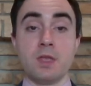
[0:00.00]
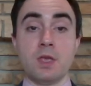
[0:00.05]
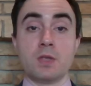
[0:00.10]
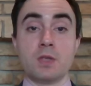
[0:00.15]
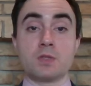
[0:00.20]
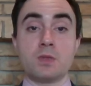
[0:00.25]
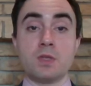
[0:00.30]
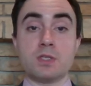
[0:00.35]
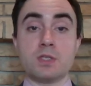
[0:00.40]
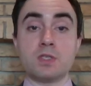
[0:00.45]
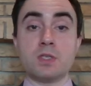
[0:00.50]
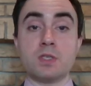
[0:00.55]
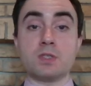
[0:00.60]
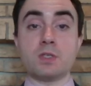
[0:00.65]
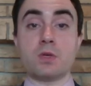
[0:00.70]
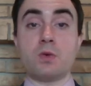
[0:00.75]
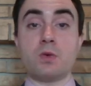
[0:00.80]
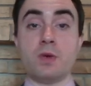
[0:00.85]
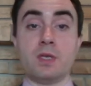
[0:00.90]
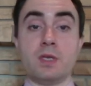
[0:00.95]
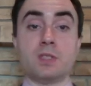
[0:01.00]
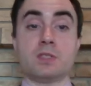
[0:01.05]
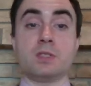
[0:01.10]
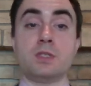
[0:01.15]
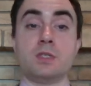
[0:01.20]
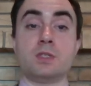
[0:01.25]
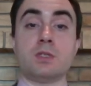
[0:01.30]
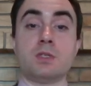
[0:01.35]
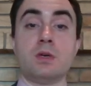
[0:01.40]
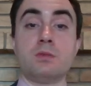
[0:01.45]
So this is
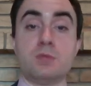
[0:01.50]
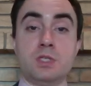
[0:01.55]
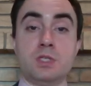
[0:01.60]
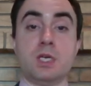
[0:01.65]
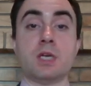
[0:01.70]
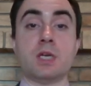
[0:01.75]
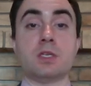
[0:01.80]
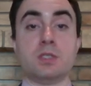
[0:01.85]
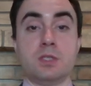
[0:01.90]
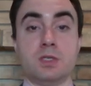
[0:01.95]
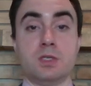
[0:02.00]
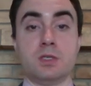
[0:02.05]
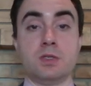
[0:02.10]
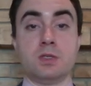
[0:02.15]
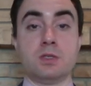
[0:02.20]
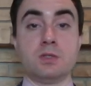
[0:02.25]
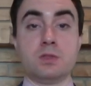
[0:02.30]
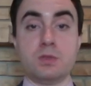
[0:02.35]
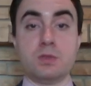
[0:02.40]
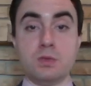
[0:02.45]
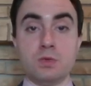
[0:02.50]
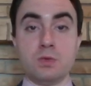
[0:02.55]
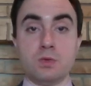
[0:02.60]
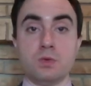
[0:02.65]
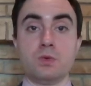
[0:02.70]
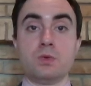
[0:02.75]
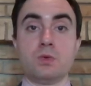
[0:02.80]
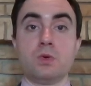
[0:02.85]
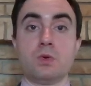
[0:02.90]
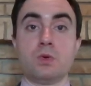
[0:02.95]
Aquinas' objection
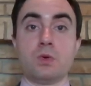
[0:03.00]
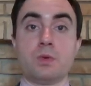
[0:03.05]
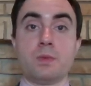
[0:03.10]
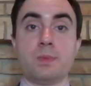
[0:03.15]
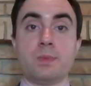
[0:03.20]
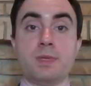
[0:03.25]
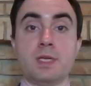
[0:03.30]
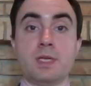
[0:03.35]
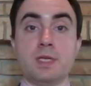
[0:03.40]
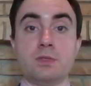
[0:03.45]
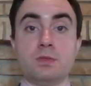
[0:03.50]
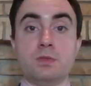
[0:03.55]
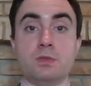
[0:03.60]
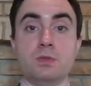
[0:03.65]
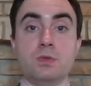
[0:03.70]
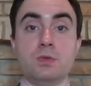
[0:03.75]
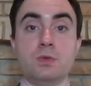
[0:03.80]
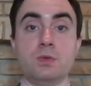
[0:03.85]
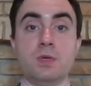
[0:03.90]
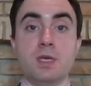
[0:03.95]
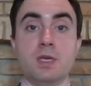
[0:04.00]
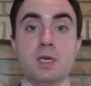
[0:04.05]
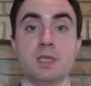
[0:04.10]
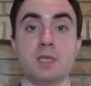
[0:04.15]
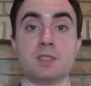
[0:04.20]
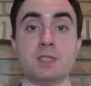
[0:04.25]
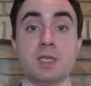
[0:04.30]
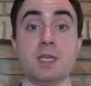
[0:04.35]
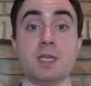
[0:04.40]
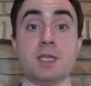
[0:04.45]
to, or reply to,
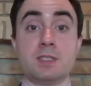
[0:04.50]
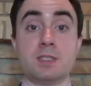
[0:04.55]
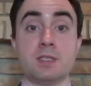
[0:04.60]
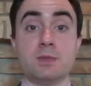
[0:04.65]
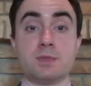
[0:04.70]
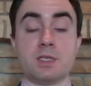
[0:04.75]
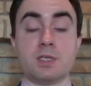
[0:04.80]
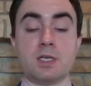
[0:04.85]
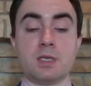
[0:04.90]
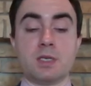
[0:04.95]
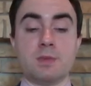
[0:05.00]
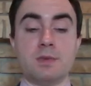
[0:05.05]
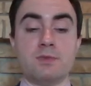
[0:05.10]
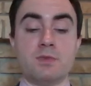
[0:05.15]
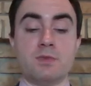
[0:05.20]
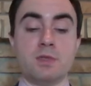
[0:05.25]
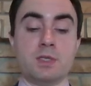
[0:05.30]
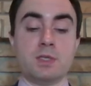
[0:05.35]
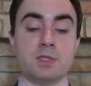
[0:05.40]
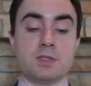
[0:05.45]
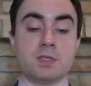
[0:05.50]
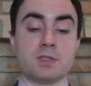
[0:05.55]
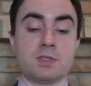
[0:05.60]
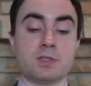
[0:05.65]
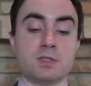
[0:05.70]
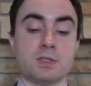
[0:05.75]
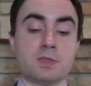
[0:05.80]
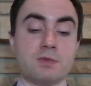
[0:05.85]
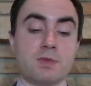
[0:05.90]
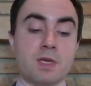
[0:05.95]
St. Anselm's argument for the
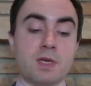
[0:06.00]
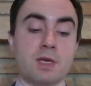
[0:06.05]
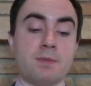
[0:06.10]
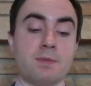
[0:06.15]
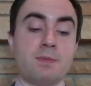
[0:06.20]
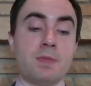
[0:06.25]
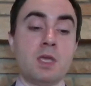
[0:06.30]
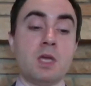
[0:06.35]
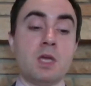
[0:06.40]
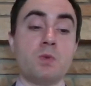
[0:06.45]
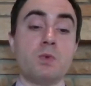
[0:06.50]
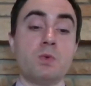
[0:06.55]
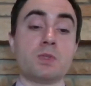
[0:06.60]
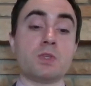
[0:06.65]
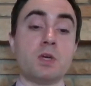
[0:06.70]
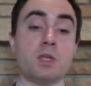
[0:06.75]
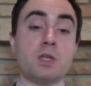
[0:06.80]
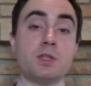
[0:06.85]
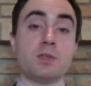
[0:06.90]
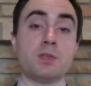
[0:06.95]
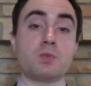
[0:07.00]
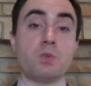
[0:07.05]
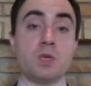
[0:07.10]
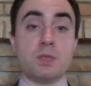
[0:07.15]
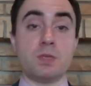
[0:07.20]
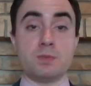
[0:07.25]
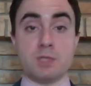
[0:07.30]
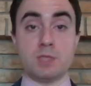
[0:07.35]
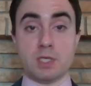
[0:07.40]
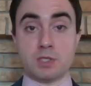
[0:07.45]
existence of God. We saw at least one
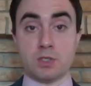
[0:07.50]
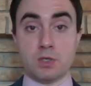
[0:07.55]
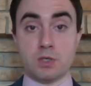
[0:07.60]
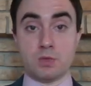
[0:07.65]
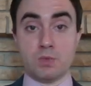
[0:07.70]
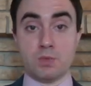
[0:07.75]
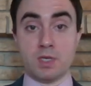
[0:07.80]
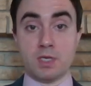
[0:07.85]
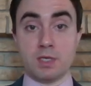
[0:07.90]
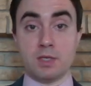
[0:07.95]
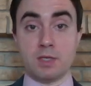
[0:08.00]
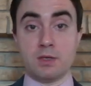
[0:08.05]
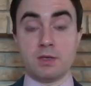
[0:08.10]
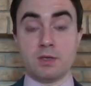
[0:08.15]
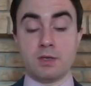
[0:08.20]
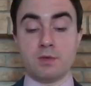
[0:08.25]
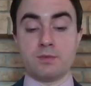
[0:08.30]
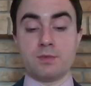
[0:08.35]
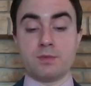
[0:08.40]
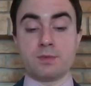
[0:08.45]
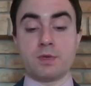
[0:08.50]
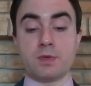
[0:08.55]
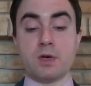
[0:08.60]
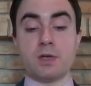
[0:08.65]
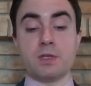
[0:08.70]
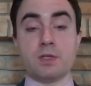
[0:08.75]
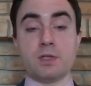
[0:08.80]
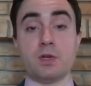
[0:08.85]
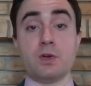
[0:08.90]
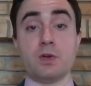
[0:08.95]
objection already from
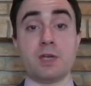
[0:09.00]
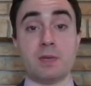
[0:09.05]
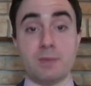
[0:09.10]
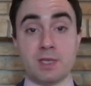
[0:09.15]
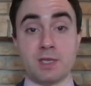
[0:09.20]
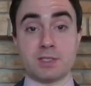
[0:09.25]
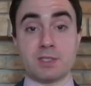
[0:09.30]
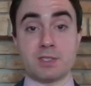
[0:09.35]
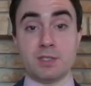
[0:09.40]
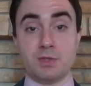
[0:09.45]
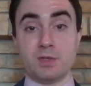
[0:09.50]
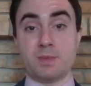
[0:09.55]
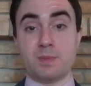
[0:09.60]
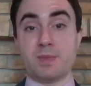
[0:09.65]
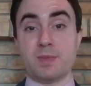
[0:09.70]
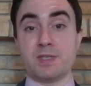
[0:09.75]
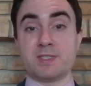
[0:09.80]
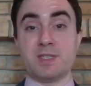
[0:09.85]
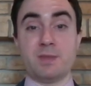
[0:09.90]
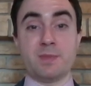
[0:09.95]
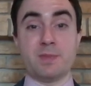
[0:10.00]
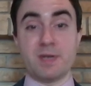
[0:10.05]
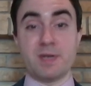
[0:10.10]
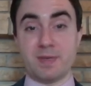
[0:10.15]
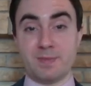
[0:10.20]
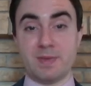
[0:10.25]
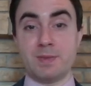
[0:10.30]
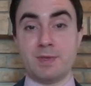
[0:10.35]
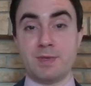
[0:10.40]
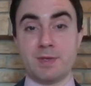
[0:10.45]
Gonolo, and I'm asking you to puzzle
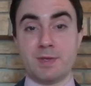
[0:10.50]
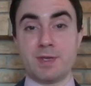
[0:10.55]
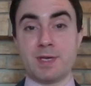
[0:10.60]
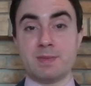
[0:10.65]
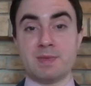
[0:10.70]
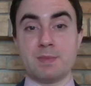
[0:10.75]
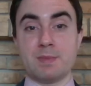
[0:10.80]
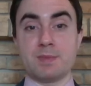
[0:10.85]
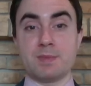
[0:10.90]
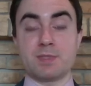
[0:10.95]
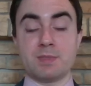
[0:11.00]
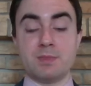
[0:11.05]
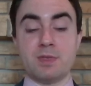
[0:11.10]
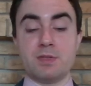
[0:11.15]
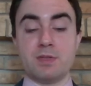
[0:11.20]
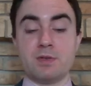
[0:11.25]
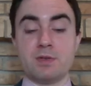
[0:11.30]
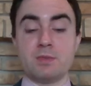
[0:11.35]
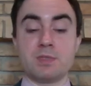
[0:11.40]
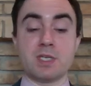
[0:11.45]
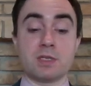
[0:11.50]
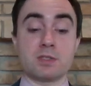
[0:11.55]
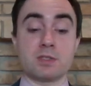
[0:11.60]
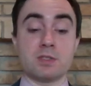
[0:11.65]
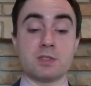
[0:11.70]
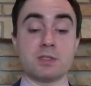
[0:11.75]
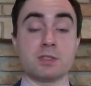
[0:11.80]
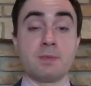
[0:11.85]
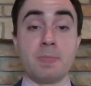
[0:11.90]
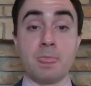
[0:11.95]
about, maybe you can come up with some other
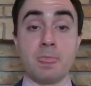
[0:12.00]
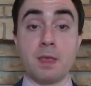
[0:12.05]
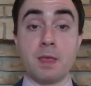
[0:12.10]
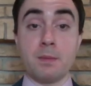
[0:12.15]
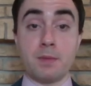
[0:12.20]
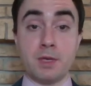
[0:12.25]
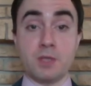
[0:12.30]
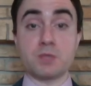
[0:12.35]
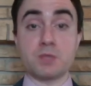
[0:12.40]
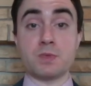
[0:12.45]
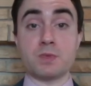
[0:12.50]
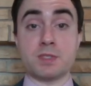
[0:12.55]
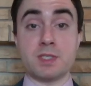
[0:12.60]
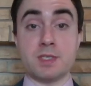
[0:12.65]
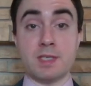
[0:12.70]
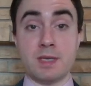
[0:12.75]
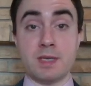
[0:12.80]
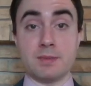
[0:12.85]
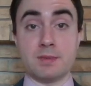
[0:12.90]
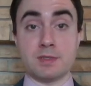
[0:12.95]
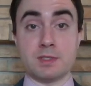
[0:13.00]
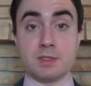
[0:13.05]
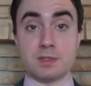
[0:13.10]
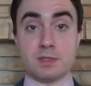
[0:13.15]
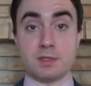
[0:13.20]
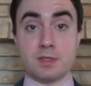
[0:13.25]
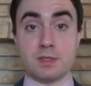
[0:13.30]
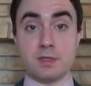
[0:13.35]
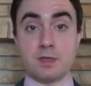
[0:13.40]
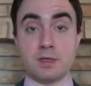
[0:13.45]
objections. But here's what St.
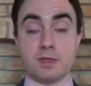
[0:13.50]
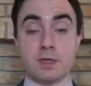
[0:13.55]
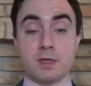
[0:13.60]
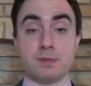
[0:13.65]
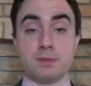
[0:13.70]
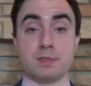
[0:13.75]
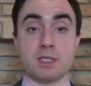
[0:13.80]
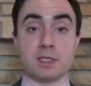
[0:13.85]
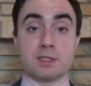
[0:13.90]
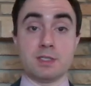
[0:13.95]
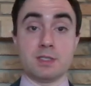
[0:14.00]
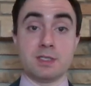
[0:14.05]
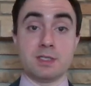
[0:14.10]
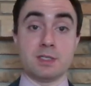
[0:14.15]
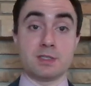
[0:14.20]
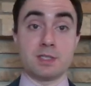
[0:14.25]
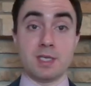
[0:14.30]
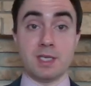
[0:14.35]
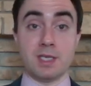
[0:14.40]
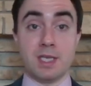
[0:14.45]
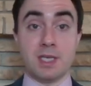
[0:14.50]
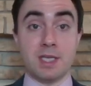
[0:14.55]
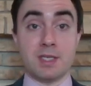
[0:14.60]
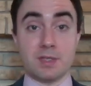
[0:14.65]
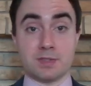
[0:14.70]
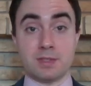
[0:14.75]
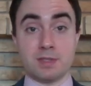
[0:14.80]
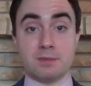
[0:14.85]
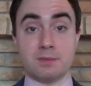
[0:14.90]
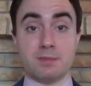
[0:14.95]
Thomas's objection is. He
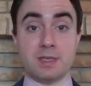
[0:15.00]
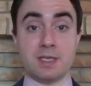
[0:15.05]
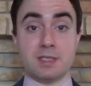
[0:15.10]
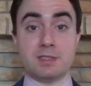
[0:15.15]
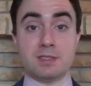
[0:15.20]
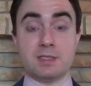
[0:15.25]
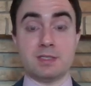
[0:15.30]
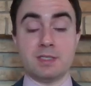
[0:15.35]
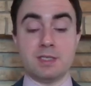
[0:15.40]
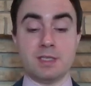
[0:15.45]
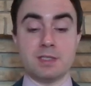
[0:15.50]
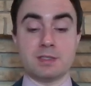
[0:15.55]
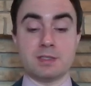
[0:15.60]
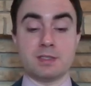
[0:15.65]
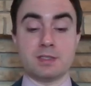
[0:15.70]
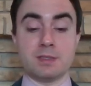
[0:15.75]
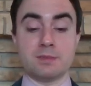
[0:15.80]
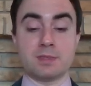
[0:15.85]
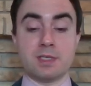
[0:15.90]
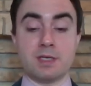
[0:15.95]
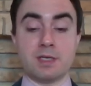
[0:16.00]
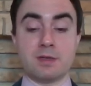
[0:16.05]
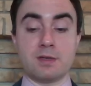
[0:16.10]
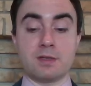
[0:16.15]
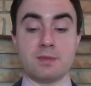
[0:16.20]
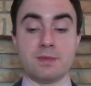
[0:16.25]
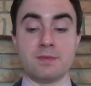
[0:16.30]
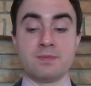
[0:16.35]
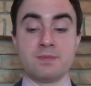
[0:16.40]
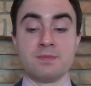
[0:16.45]
doesn't buy St. Anselm's
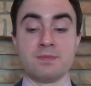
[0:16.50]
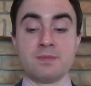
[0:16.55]
argument.